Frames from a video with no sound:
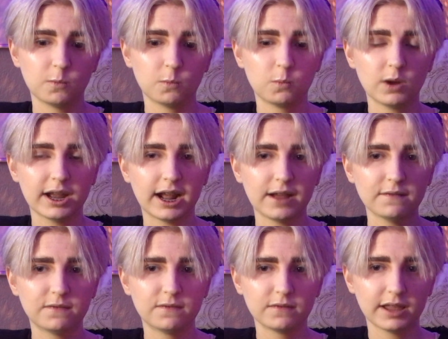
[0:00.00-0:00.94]
when
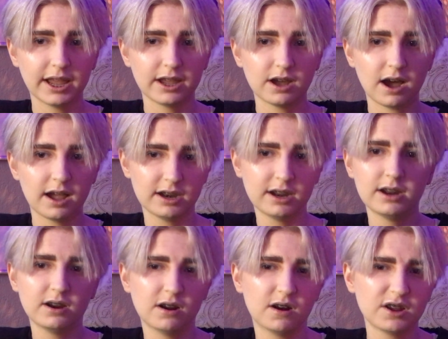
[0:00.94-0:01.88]
I've like gotten
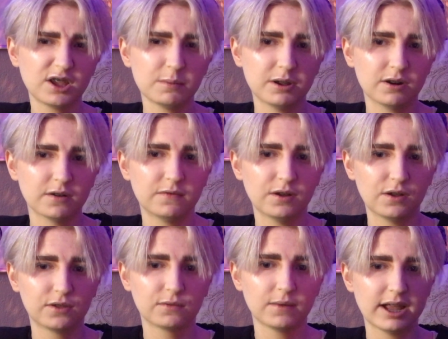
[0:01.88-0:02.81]
in an argument or
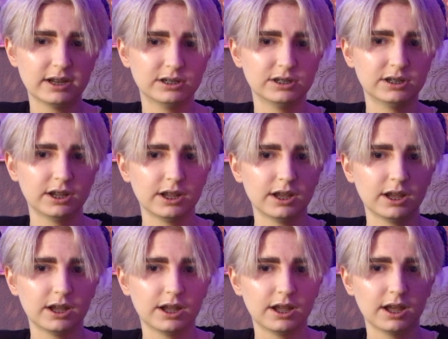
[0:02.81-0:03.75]
felt threatened,
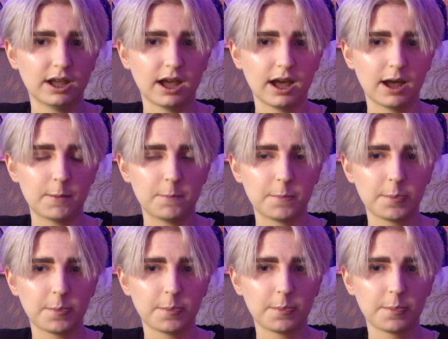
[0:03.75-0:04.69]
um,
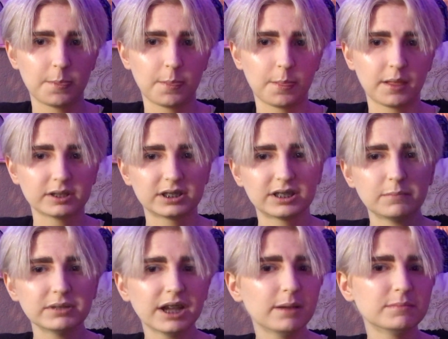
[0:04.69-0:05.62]

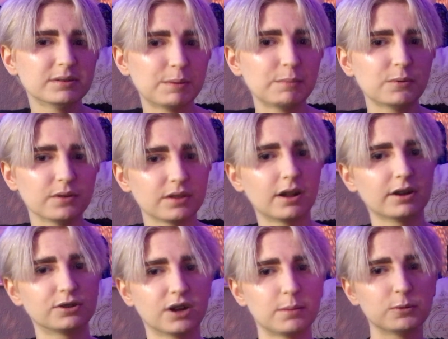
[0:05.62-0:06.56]
sometimes people with a
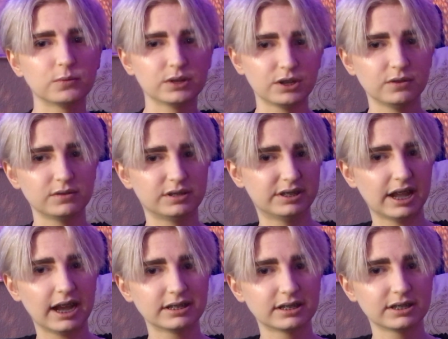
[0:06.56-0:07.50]
lot of trauma will use
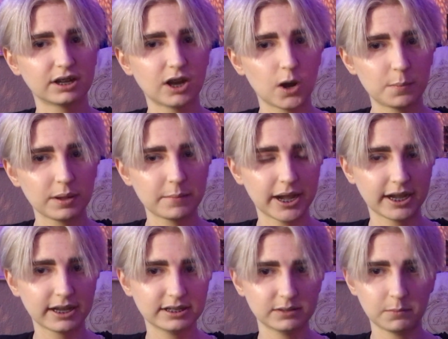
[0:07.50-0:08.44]
sex as a coping
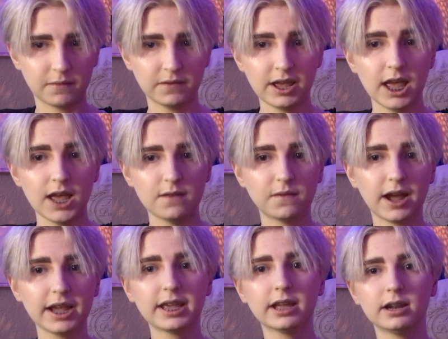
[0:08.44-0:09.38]
mechanism of if
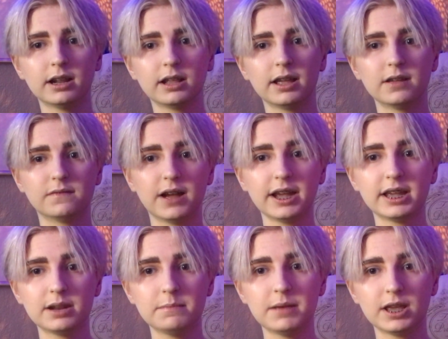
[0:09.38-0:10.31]
I can if I
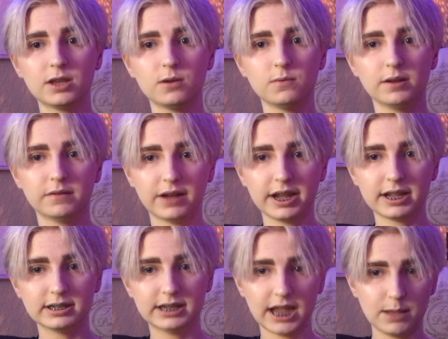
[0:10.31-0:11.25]
can make you if I
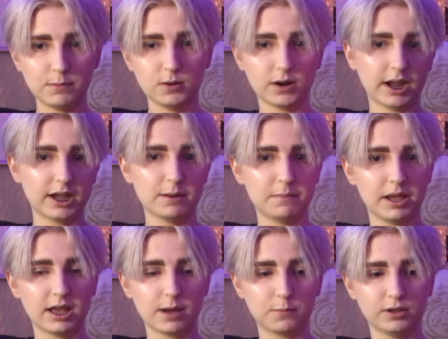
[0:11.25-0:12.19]
can tame you and I can
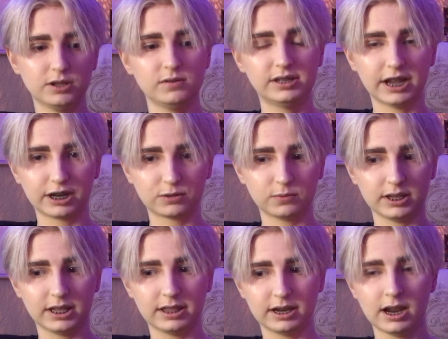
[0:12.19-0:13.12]
make up with you
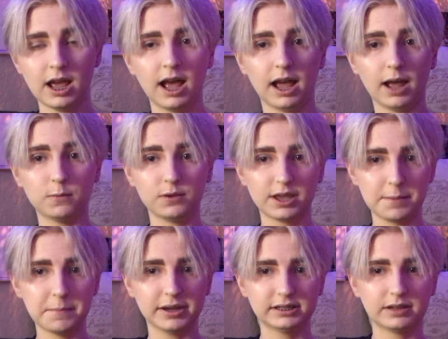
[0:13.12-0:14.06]
sexually then I will
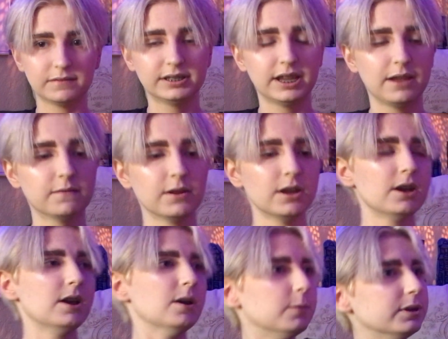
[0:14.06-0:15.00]
keep myself safe
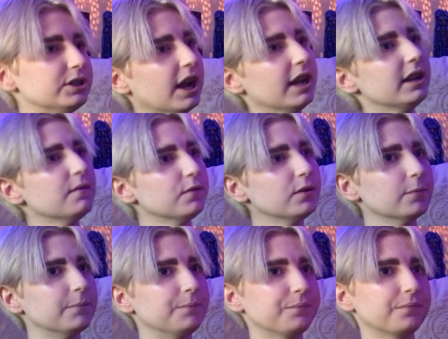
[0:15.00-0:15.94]
which I never